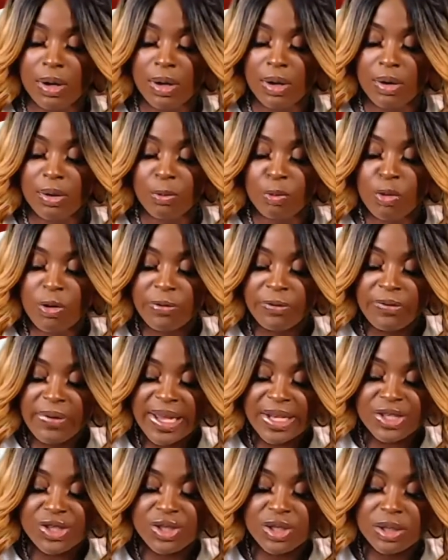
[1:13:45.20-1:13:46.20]

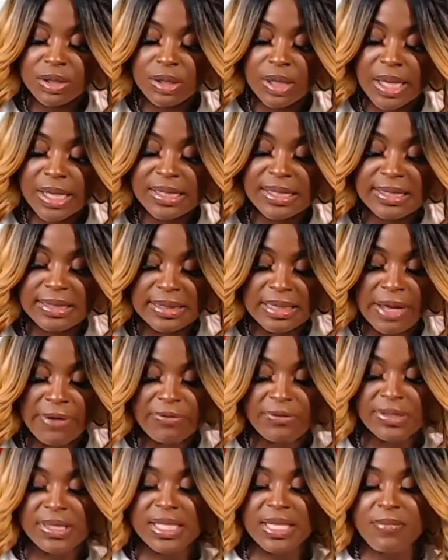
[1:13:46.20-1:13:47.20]
reflection is
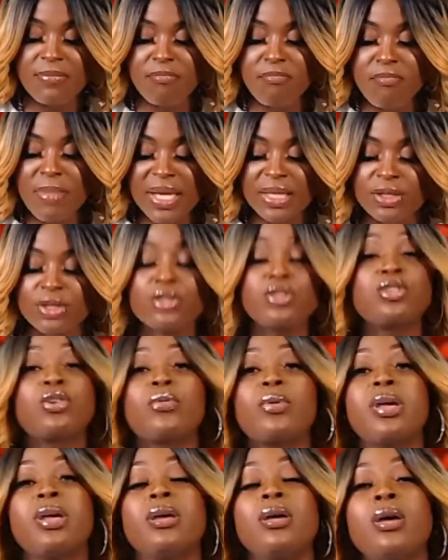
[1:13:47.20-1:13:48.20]
definitely
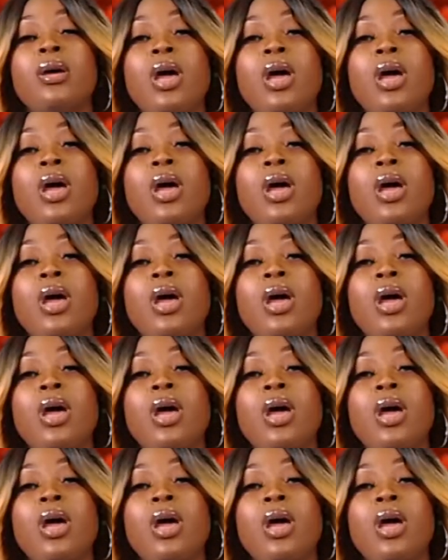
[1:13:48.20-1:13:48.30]
mandatory.